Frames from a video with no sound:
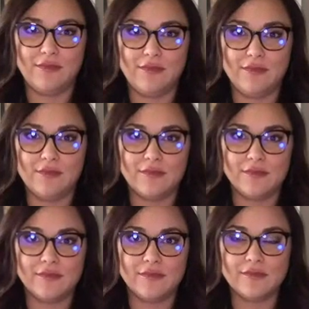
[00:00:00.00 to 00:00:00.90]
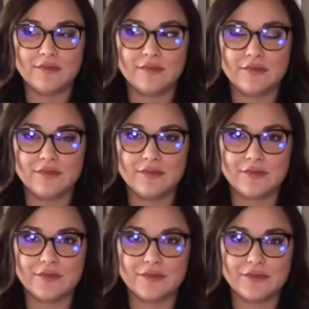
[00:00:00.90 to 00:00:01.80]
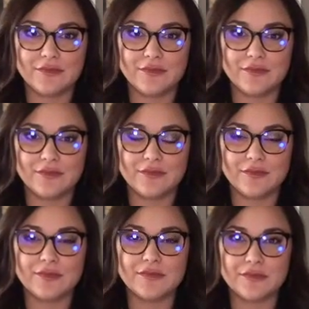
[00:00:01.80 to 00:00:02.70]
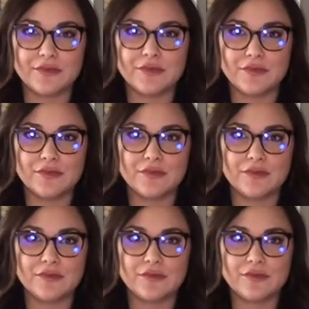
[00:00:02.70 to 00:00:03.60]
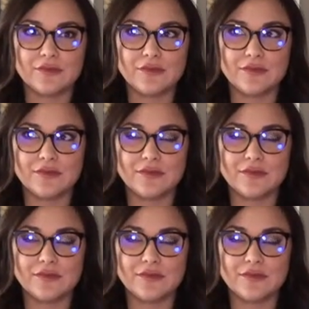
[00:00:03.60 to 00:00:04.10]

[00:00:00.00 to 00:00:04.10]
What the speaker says: (silent)